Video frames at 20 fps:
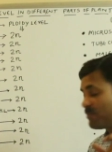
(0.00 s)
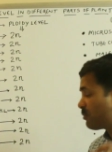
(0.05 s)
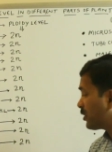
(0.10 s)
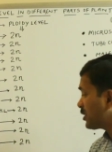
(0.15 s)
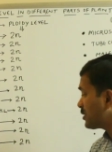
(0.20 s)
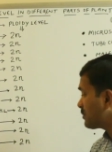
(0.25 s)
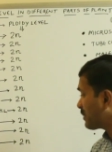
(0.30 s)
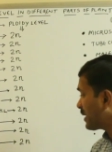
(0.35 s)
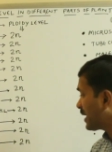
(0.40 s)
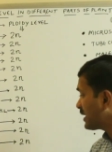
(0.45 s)

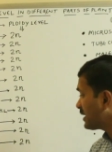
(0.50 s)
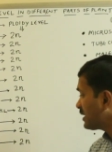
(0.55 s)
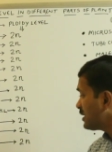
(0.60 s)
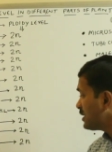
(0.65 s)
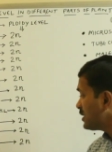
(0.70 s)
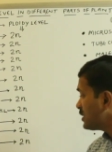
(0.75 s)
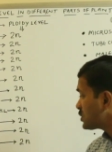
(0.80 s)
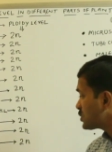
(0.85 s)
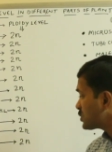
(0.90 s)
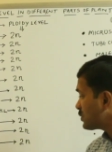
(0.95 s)
diploid plant,
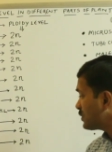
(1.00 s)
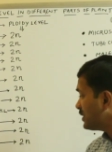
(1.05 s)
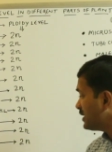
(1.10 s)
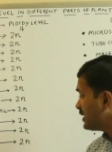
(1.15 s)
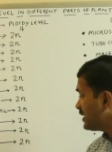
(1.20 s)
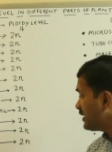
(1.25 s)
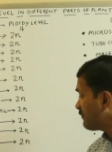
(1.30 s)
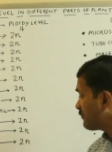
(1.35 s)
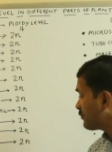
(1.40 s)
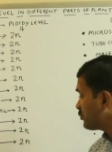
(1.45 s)
so
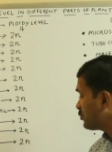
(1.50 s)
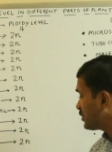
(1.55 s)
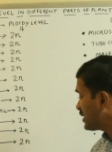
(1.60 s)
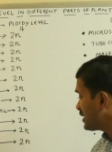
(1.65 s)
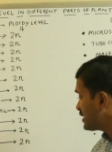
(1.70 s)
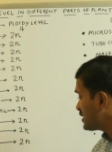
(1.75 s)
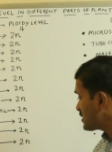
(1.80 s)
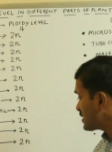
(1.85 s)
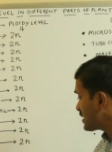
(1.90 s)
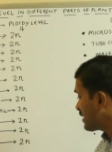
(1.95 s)
leaf, root
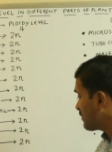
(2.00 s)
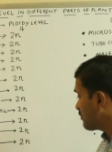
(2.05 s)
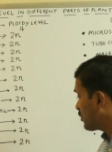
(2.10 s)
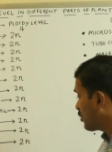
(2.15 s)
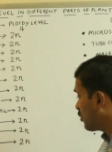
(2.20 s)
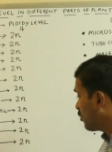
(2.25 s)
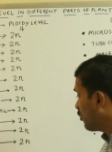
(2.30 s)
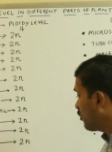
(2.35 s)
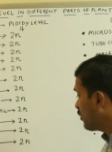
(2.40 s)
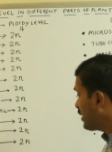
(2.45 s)
and
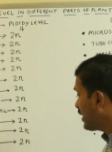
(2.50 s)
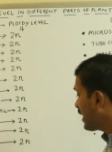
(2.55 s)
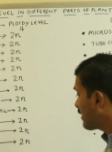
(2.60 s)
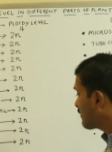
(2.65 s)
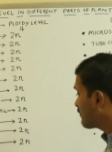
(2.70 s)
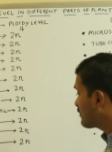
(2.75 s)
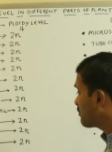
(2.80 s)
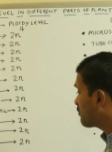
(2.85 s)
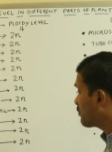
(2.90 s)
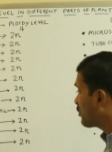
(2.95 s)
stem all
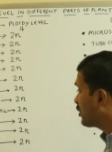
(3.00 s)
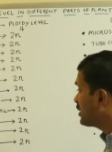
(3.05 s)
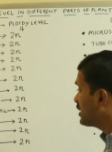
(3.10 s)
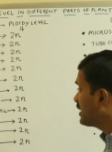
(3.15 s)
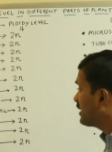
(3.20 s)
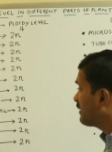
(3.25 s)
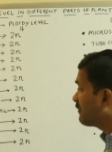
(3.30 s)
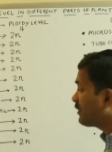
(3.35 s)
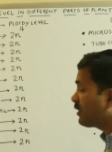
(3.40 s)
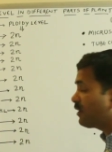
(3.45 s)
have the
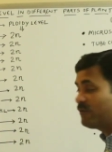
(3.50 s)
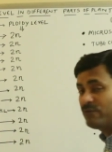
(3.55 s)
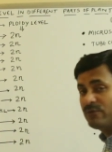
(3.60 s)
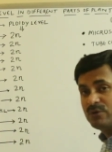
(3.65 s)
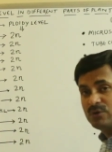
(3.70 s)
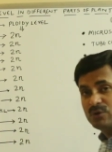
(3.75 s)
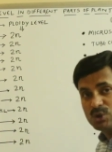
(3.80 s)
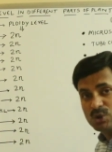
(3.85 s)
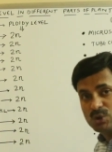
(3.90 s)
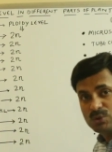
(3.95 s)
ploidy level of
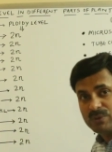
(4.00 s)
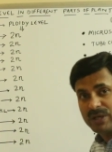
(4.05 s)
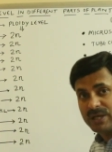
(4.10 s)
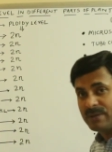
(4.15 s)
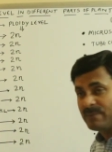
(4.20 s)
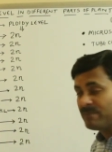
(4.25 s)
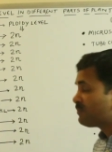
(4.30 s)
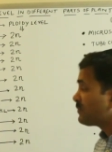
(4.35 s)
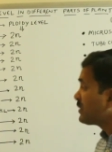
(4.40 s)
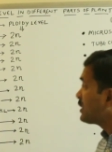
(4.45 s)

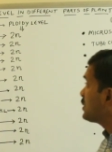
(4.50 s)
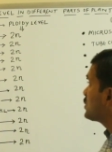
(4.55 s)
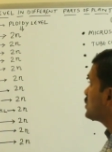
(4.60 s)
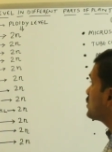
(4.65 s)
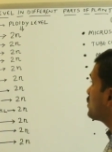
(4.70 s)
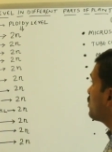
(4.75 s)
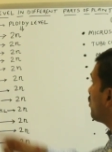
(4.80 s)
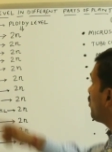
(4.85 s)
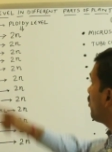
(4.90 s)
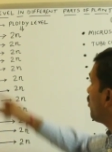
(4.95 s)
abdomen.
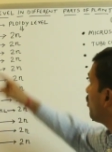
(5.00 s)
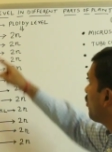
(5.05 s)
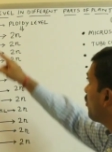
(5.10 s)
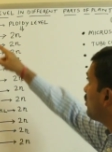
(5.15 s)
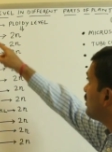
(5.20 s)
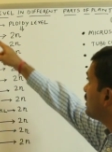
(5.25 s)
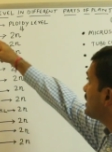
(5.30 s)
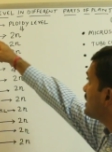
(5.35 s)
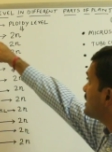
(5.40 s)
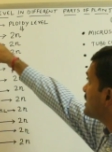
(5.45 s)
So
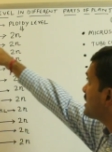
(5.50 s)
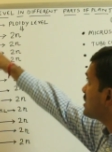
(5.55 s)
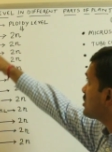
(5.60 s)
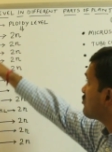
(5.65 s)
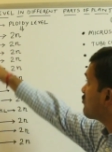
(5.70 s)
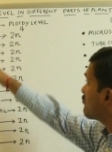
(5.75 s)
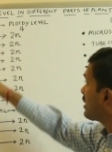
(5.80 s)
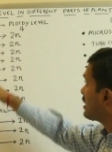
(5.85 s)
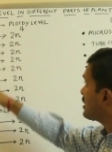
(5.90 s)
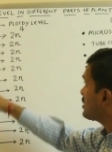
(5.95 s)
all these
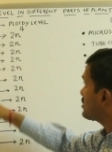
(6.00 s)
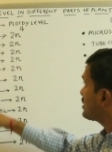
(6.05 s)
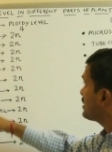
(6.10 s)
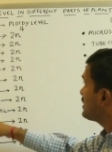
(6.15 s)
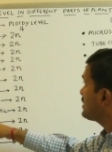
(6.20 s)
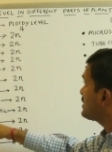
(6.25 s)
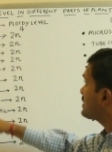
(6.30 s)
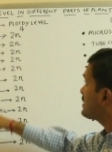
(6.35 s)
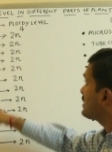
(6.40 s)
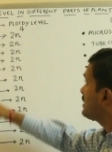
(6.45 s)

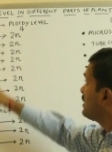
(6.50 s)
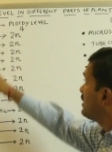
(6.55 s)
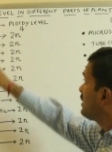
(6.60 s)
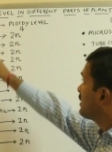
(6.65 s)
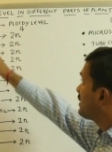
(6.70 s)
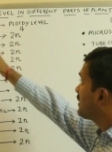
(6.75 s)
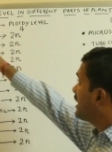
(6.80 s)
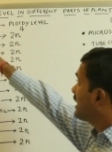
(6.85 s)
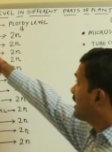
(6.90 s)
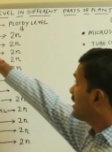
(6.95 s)
structures,
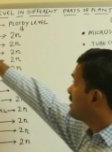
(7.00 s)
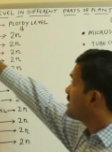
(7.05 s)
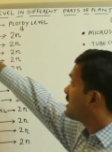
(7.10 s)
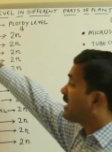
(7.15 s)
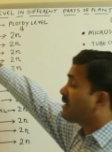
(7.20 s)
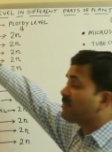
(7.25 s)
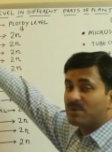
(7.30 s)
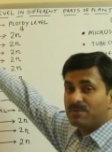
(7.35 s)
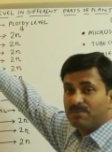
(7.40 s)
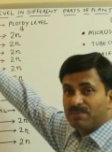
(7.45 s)
that is,
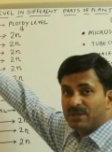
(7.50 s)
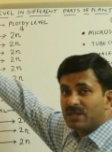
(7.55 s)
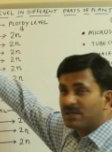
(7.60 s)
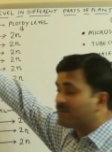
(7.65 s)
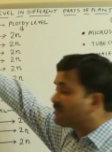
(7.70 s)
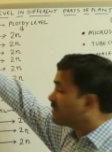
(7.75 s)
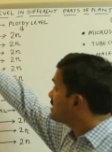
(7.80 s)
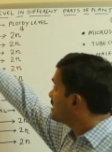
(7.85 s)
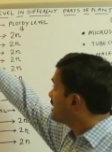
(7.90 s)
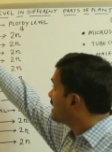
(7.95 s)
I am
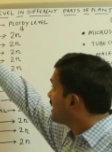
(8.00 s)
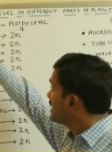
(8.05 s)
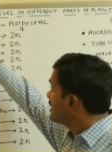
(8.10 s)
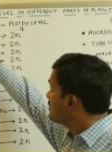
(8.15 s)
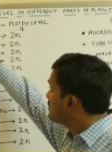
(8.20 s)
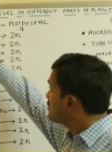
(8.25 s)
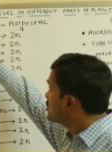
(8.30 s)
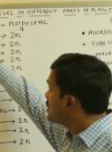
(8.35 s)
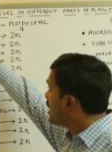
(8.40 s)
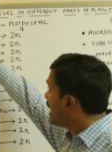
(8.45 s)
repeating once
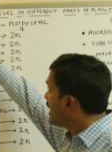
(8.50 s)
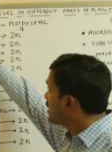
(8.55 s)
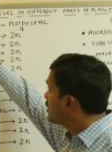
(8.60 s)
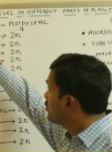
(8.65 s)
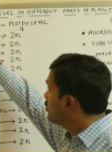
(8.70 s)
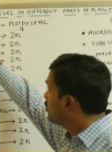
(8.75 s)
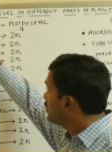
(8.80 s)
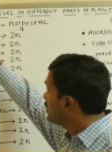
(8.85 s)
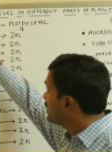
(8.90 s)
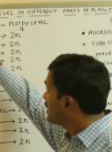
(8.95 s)
again:
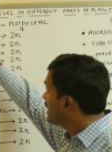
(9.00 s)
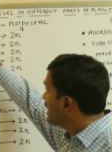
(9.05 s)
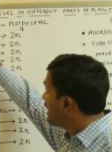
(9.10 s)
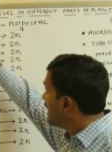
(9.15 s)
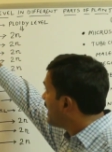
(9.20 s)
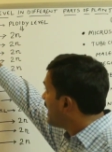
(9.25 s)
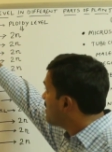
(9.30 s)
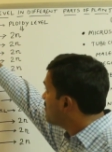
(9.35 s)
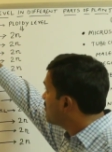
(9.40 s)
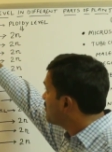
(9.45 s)
zygote,
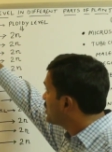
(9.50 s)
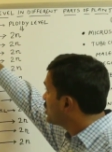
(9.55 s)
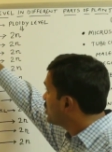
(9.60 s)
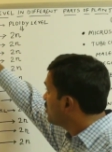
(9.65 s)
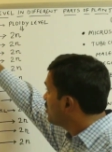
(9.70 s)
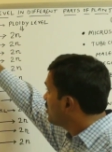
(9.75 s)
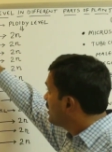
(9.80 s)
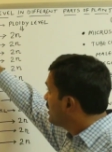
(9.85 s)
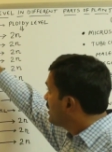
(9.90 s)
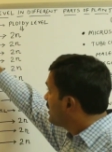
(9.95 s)

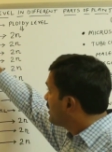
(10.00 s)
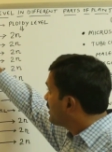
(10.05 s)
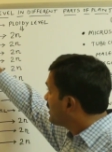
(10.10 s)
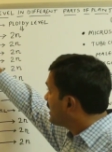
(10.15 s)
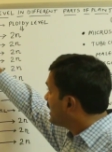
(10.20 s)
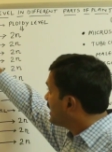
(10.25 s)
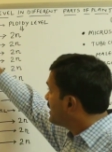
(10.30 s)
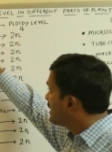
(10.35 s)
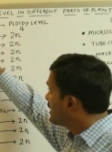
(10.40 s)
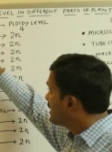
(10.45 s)
embryo,
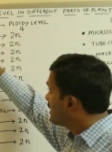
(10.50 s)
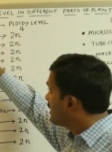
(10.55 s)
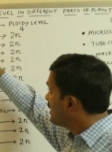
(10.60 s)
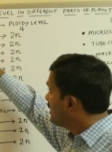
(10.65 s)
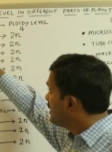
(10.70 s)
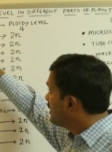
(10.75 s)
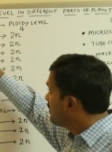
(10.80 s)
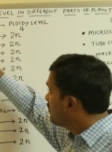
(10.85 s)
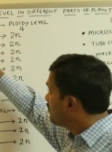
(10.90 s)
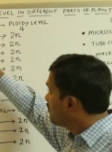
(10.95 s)

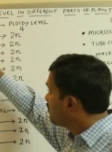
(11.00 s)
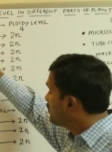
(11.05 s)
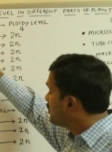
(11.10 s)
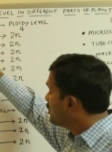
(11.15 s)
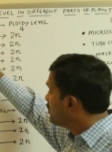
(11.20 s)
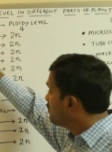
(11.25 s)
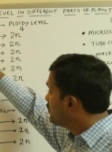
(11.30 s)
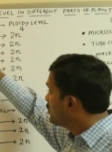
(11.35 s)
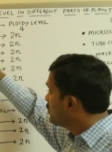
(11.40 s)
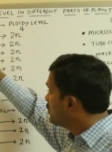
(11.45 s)
radical,
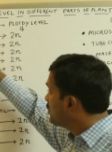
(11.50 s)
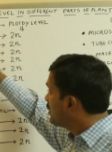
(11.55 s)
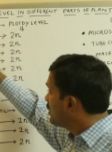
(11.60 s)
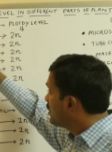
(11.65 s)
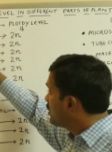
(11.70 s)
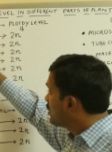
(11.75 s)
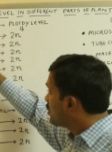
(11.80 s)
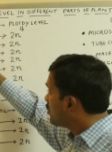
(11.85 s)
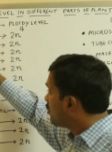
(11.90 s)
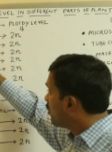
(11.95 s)
plumule,
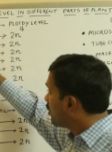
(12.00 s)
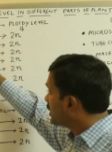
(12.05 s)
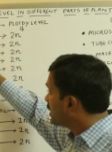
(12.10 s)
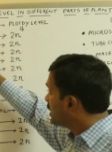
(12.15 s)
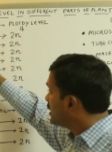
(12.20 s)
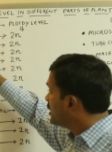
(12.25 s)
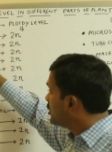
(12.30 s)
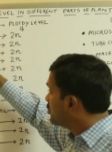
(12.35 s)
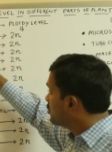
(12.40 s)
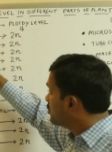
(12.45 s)

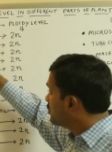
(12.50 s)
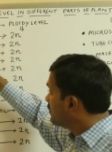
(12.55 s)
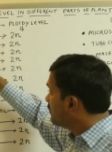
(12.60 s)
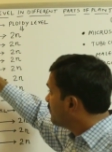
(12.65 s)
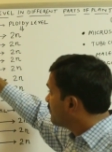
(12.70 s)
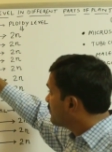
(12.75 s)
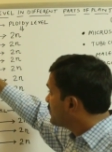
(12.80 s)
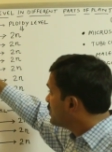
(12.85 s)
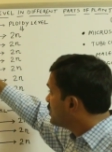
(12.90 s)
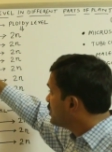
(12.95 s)

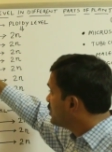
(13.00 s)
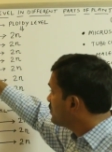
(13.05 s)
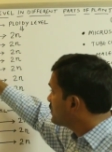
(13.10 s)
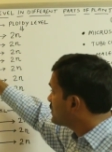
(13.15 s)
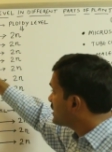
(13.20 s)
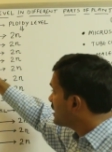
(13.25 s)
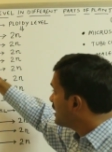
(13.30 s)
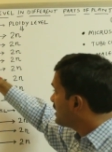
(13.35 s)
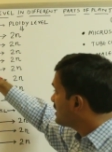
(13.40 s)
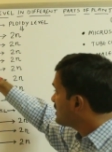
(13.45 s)
cotyledon,
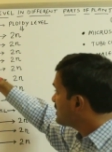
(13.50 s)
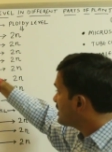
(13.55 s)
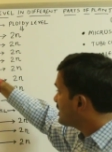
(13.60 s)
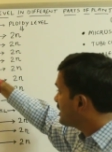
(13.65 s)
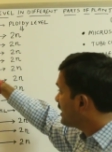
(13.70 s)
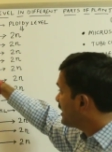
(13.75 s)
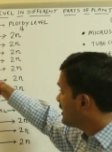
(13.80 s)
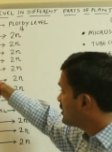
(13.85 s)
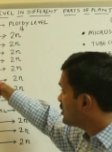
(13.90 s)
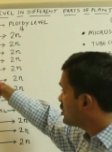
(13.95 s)

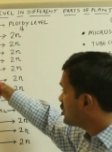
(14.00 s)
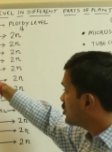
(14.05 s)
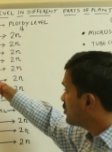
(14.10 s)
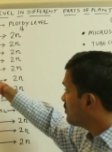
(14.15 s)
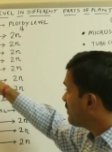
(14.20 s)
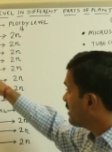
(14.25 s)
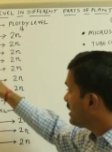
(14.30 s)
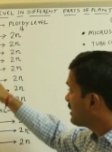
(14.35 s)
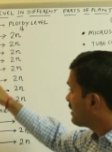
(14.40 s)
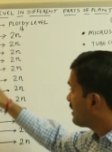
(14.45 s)
nucellus,
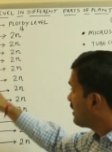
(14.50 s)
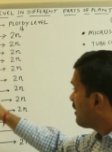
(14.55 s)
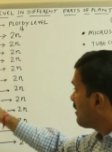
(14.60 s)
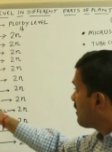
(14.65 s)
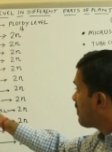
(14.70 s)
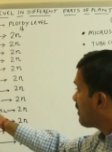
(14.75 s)
integument,